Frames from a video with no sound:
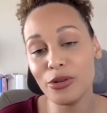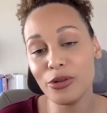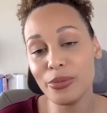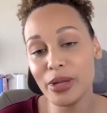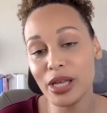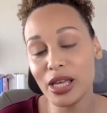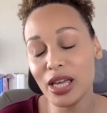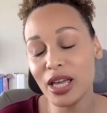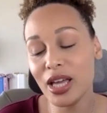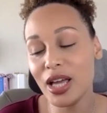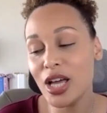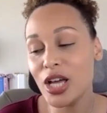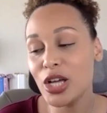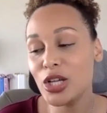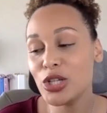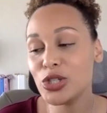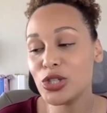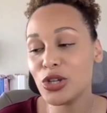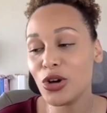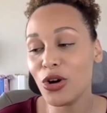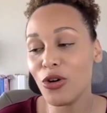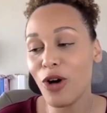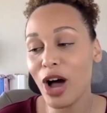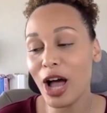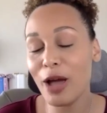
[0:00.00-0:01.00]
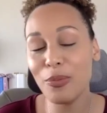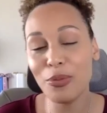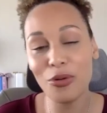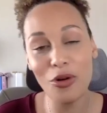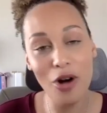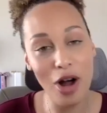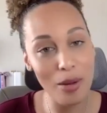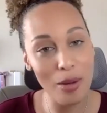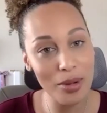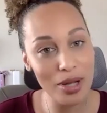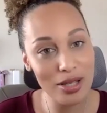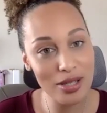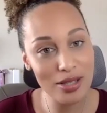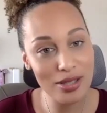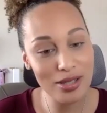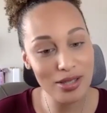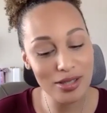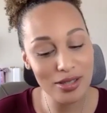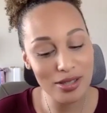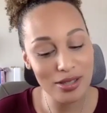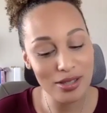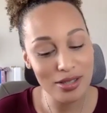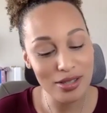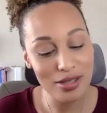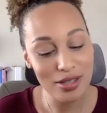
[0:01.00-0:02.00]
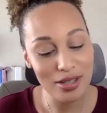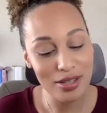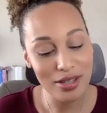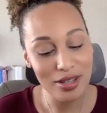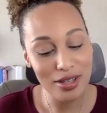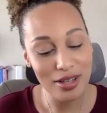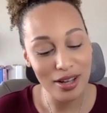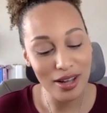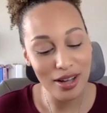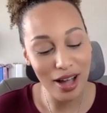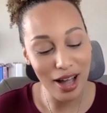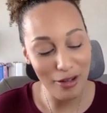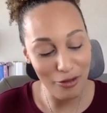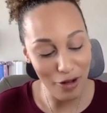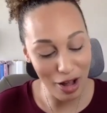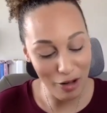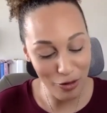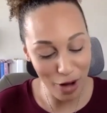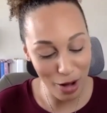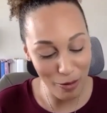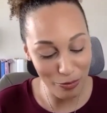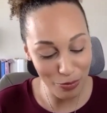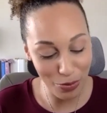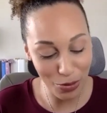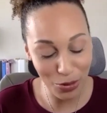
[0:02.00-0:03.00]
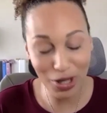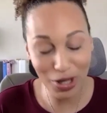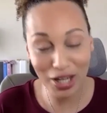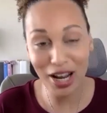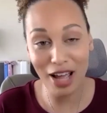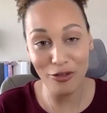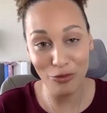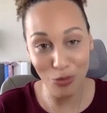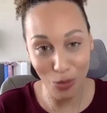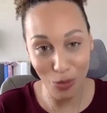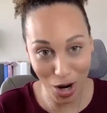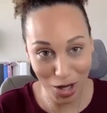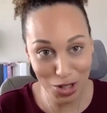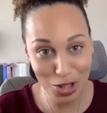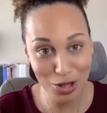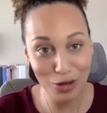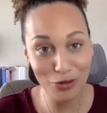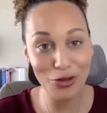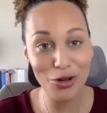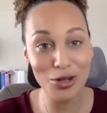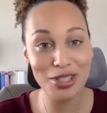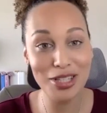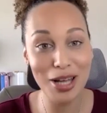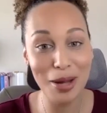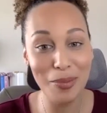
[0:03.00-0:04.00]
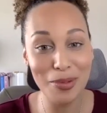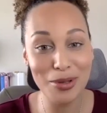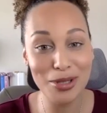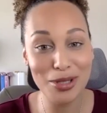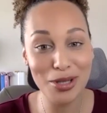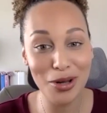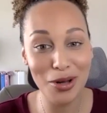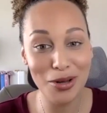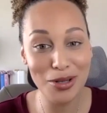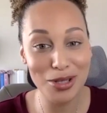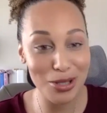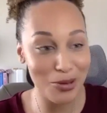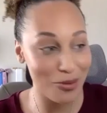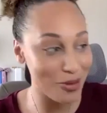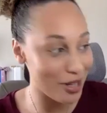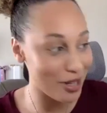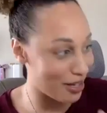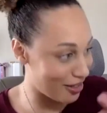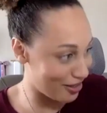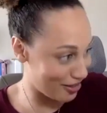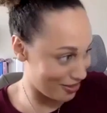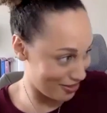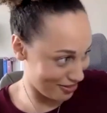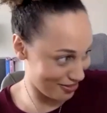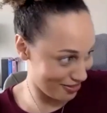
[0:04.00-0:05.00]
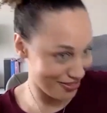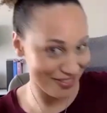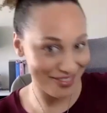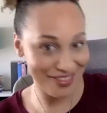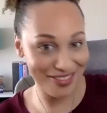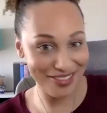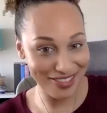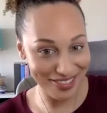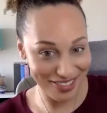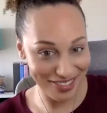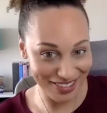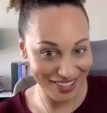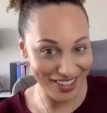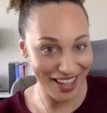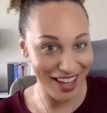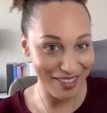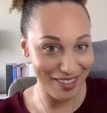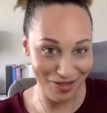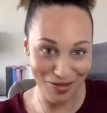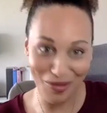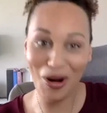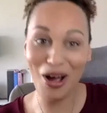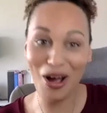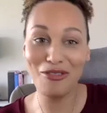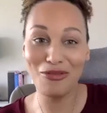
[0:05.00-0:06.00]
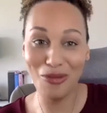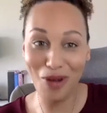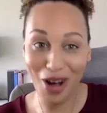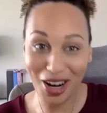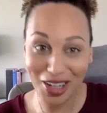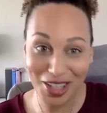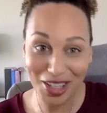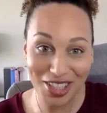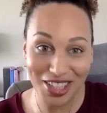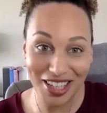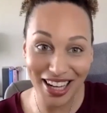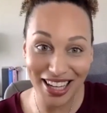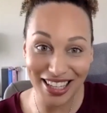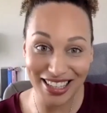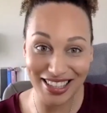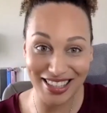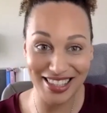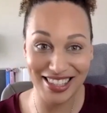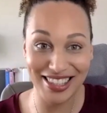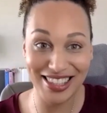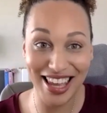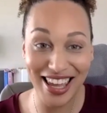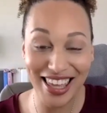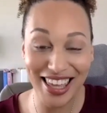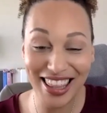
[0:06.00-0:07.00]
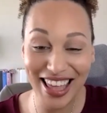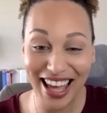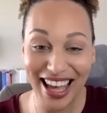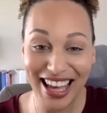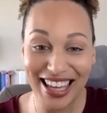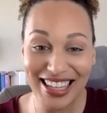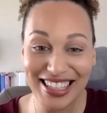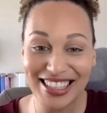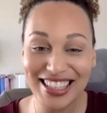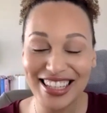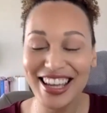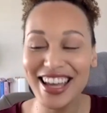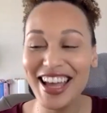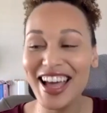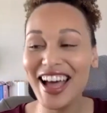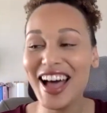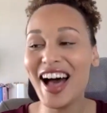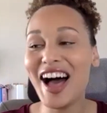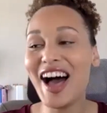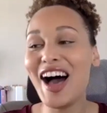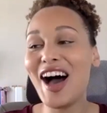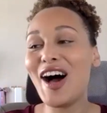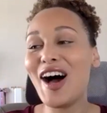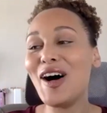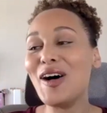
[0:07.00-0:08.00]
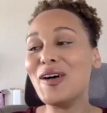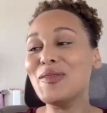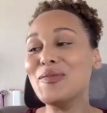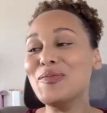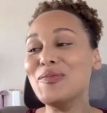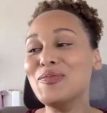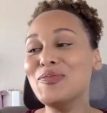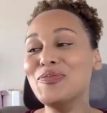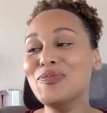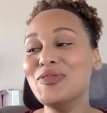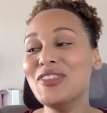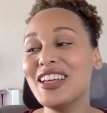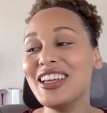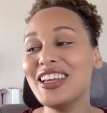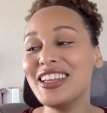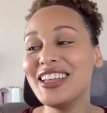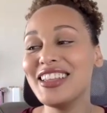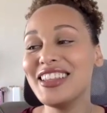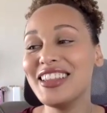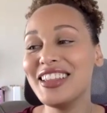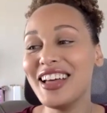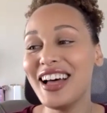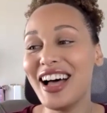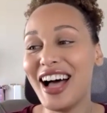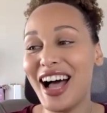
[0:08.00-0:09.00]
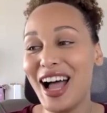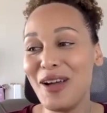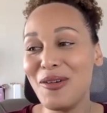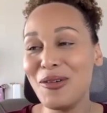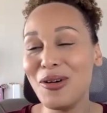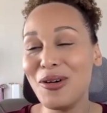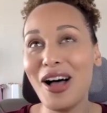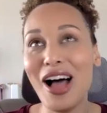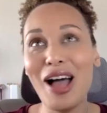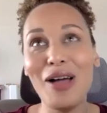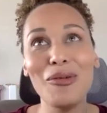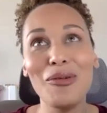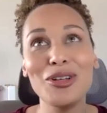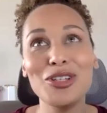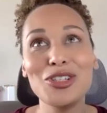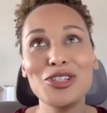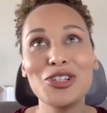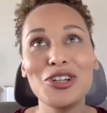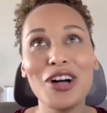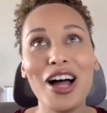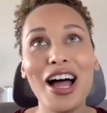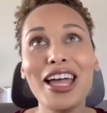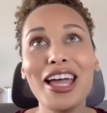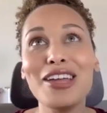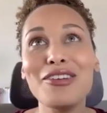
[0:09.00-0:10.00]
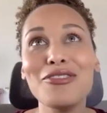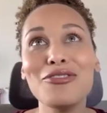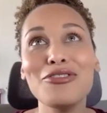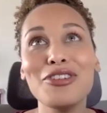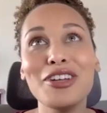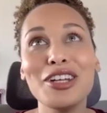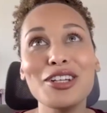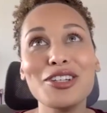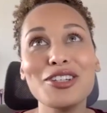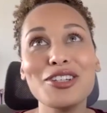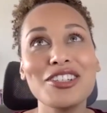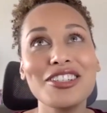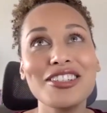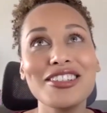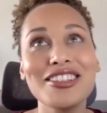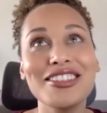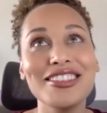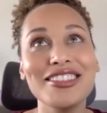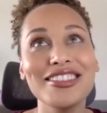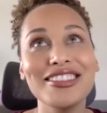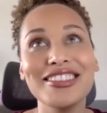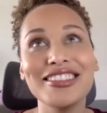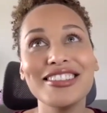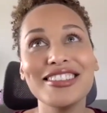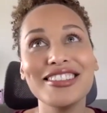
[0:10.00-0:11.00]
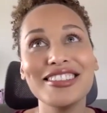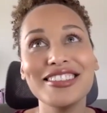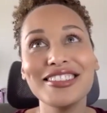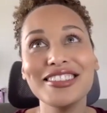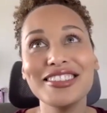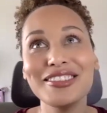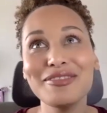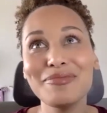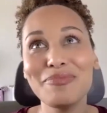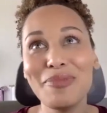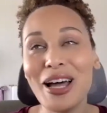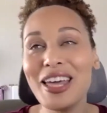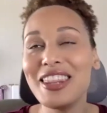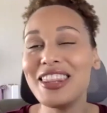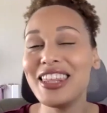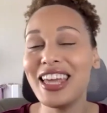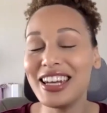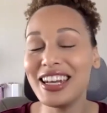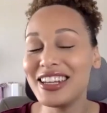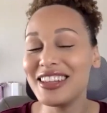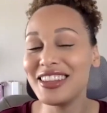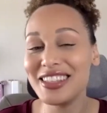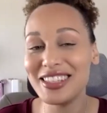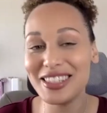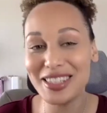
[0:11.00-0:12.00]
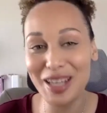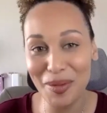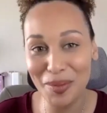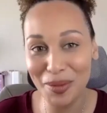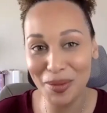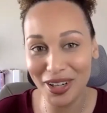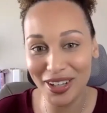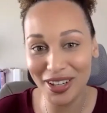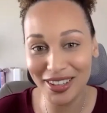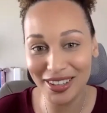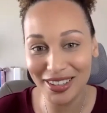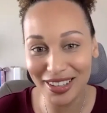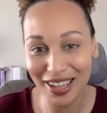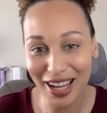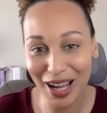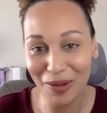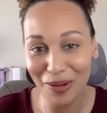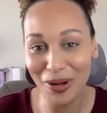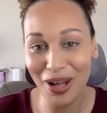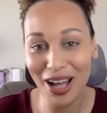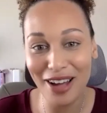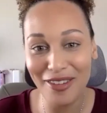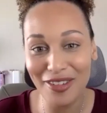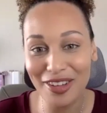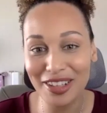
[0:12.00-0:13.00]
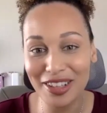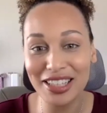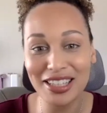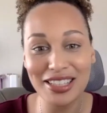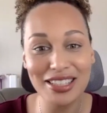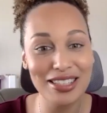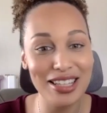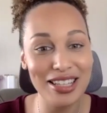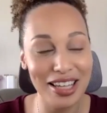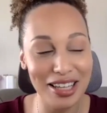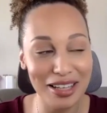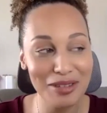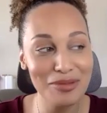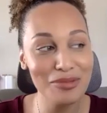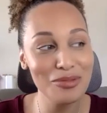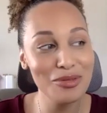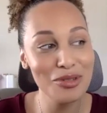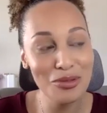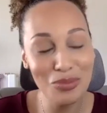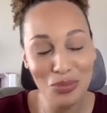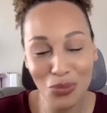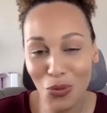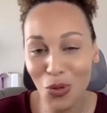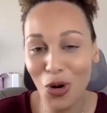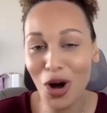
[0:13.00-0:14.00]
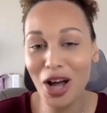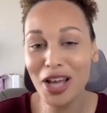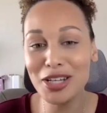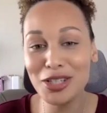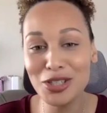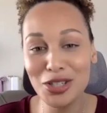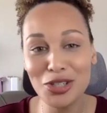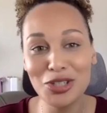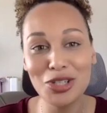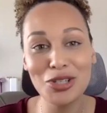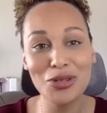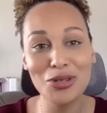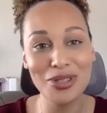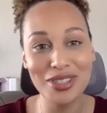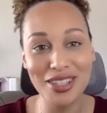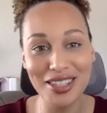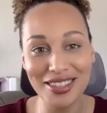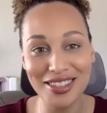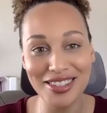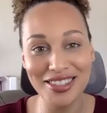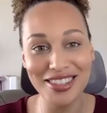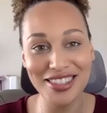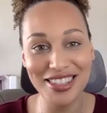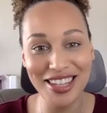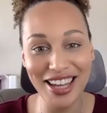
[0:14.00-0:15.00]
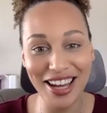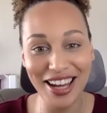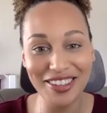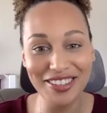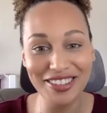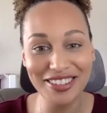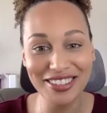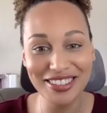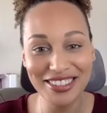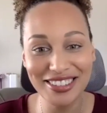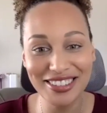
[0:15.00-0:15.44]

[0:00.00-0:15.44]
me. So I promise I've watched the first episode. So like I can say that. I will try and finish by the end of the summer. I will have at least like 1 to 2 seasons down.